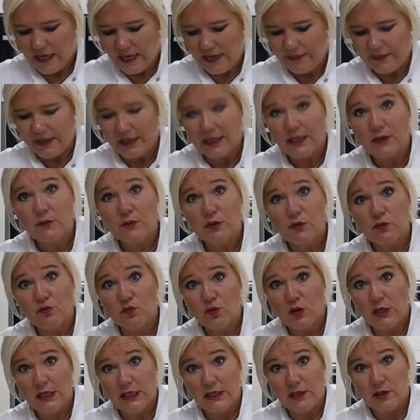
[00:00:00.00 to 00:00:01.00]
and that gives a
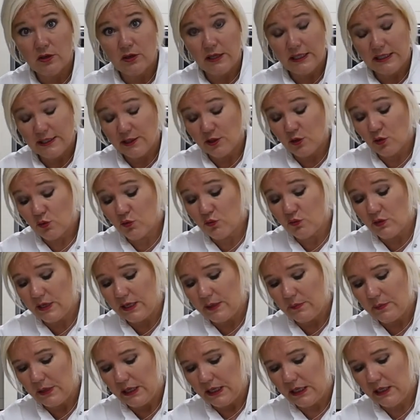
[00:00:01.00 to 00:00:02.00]
really nice
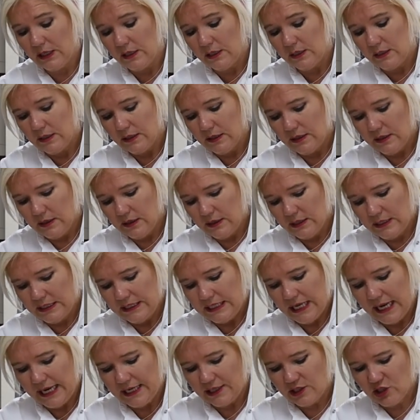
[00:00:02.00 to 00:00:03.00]
creamy
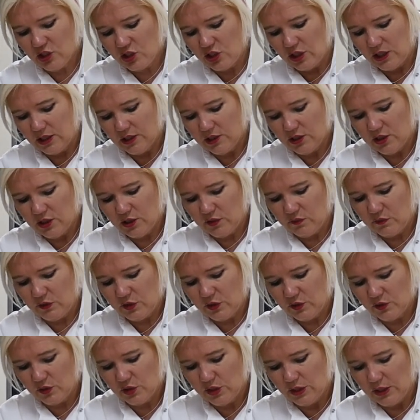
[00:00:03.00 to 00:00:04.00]
texture to the
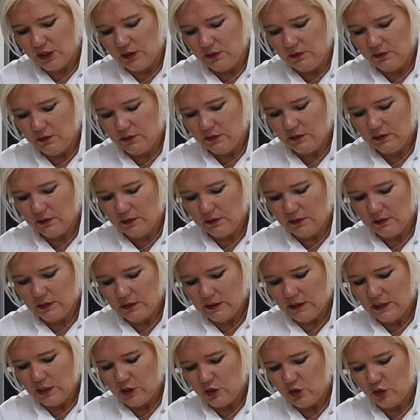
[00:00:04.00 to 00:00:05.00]
risotto.
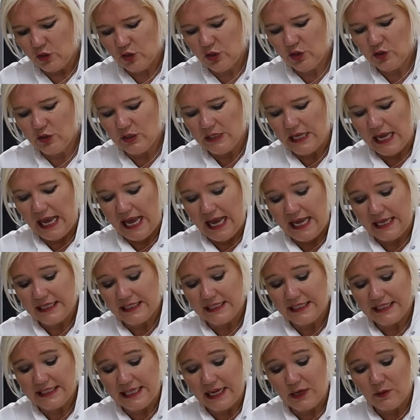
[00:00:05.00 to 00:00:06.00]
You could add
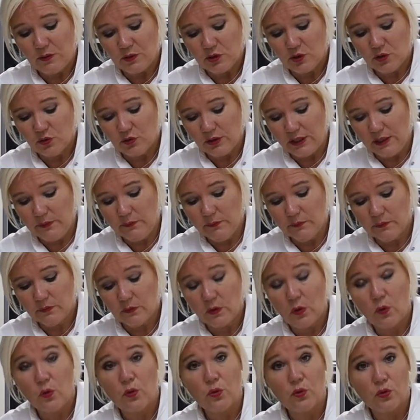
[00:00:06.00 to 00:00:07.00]
sour cream
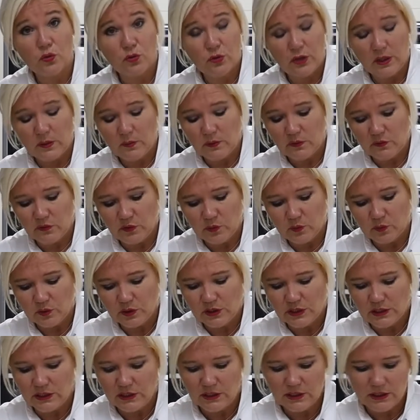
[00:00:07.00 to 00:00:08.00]
or cream if you
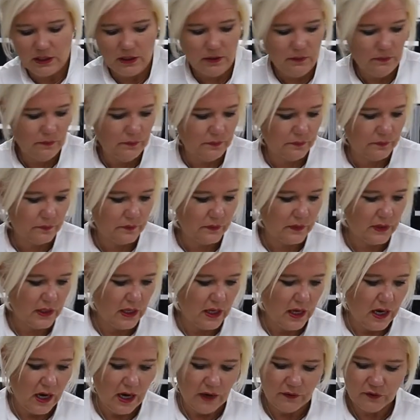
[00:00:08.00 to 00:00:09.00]
wanted to.
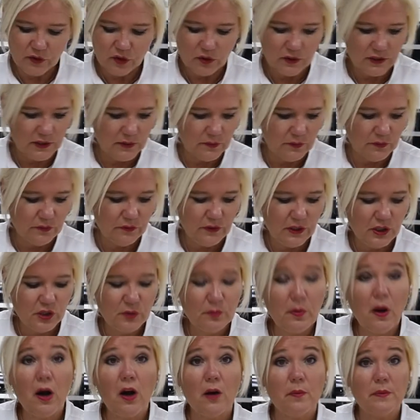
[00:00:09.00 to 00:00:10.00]
I've got some fresh
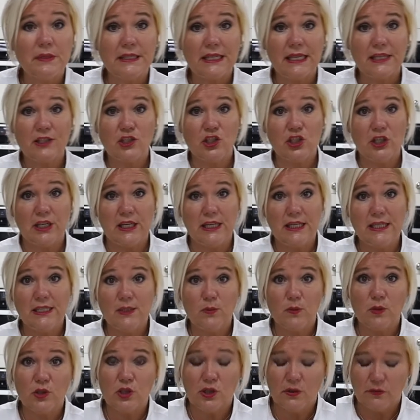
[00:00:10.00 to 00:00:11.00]
Parmesan cheese,
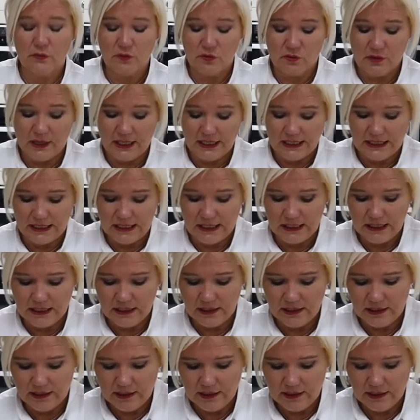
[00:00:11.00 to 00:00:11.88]
which I've grated.